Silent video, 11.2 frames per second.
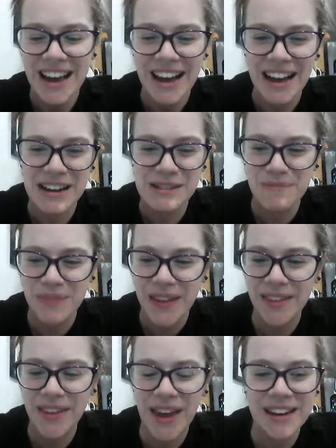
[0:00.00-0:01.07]
And
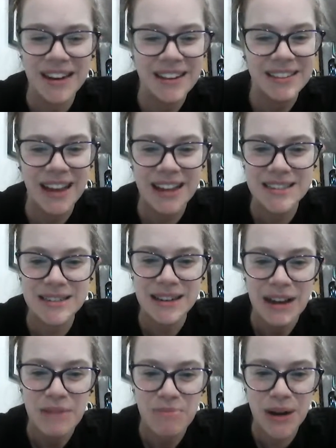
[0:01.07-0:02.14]
then that's
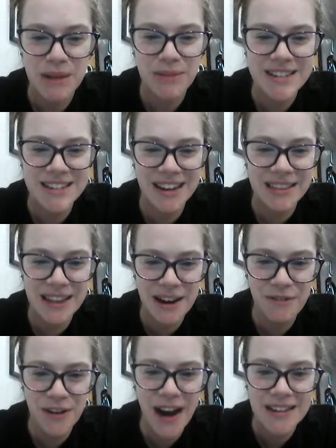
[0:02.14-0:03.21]
pretty much it there
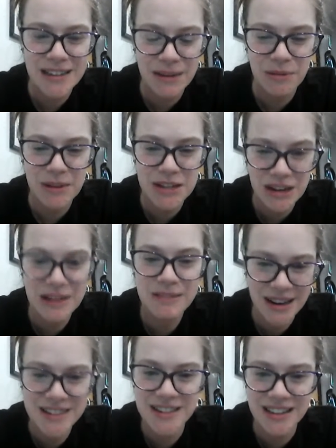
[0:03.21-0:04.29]
for asking permission.
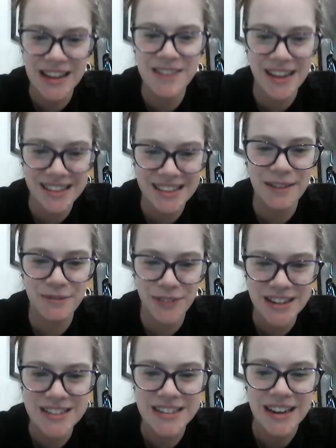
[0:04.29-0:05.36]
Make sure that you get that
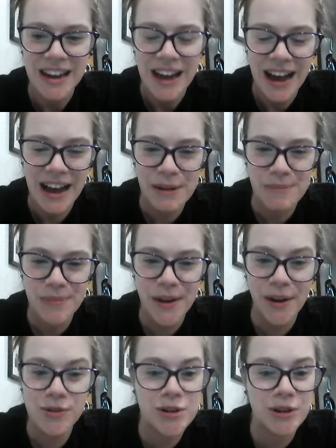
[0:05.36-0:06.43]
first. That
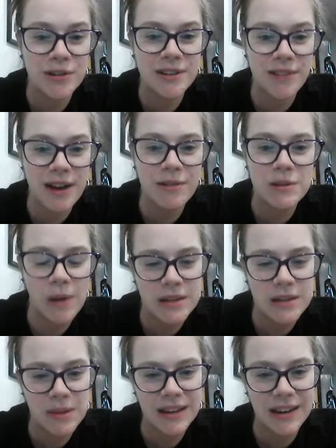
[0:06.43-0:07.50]
also shows great
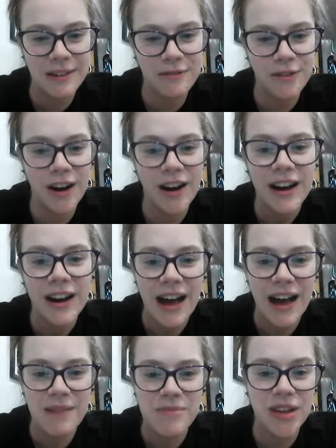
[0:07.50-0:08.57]
responsibility for
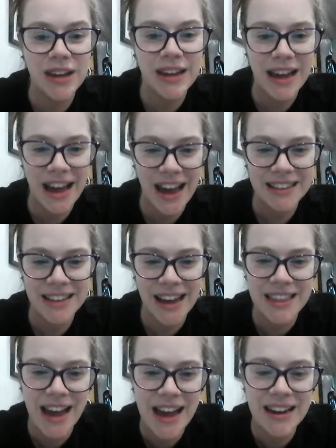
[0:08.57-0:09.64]
thinking ahead
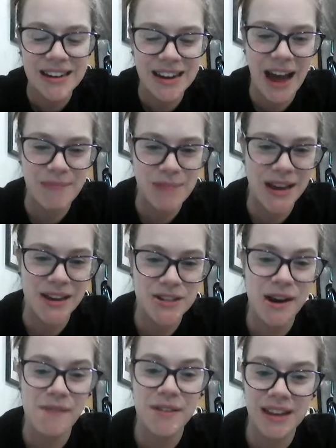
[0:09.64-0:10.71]
like that and making
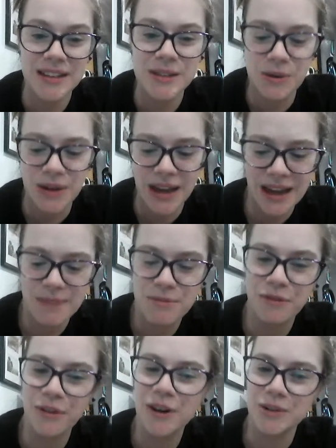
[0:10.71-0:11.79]
sure everything's okay
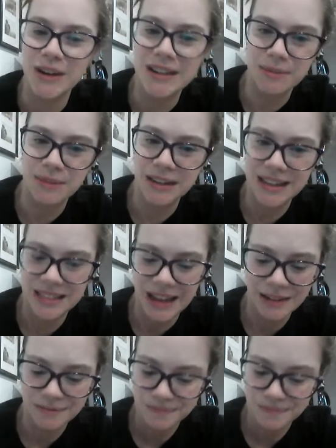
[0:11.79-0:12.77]
before doing something like that.